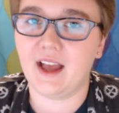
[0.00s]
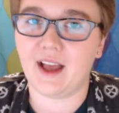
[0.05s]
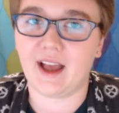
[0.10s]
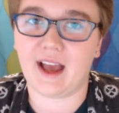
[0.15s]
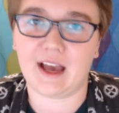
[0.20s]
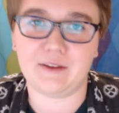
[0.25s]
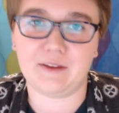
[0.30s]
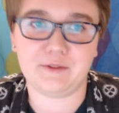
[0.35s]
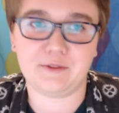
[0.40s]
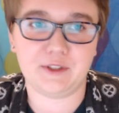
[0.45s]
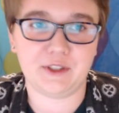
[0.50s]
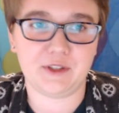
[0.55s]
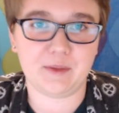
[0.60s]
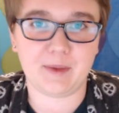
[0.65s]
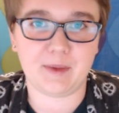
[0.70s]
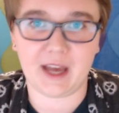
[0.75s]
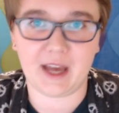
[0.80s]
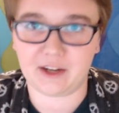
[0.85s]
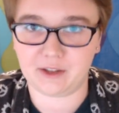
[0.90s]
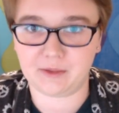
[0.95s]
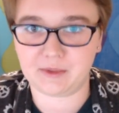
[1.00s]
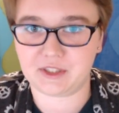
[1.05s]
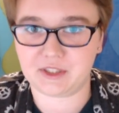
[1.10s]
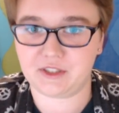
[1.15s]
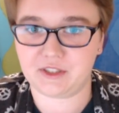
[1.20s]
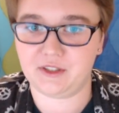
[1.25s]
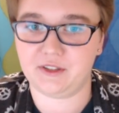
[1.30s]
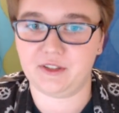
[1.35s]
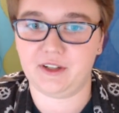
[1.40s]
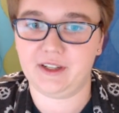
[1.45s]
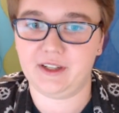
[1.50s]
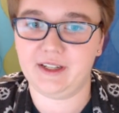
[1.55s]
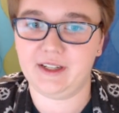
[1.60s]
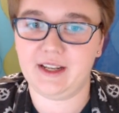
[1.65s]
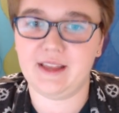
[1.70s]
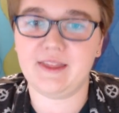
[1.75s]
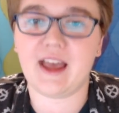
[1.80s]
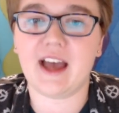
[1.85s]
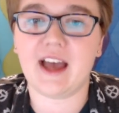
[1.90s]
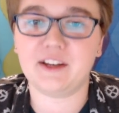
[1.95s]
after the battery was turned on,
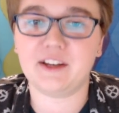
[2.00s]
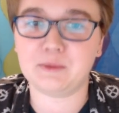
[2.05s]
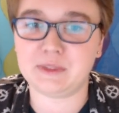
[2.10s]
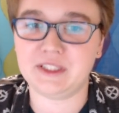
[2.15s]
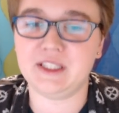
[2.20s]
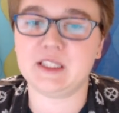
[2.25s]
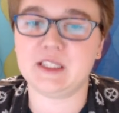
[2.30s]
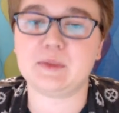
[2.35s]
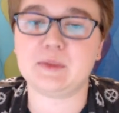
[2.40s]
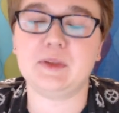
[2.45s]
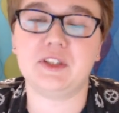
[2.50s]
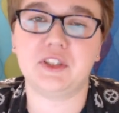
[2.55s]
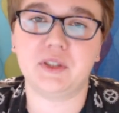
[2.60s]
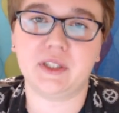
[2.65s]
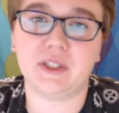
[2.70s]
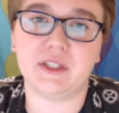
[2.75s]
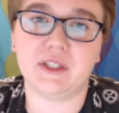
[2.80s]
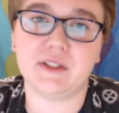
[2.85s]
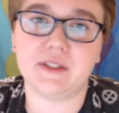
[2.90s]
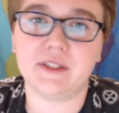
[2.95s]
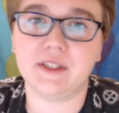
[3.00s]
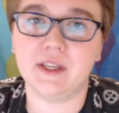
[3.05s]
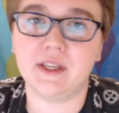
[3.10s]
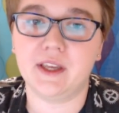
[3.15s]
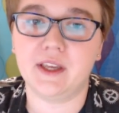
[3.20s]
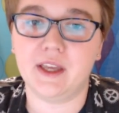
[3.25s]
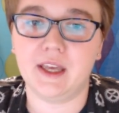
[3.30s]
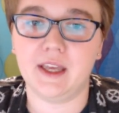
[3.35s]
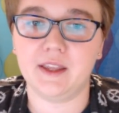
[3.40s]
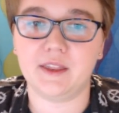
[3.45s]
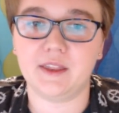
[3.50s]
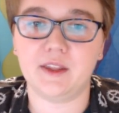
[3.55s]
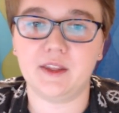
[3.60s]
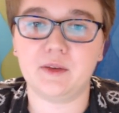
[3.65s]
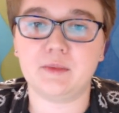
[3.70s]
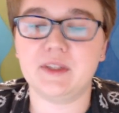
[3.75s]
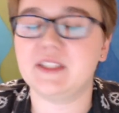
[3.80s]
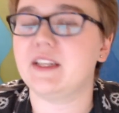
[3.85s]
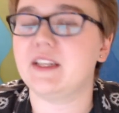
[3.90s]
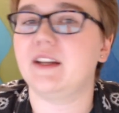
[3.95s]
and that is what triggers the
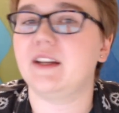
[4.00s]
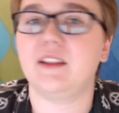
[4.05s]
resetting the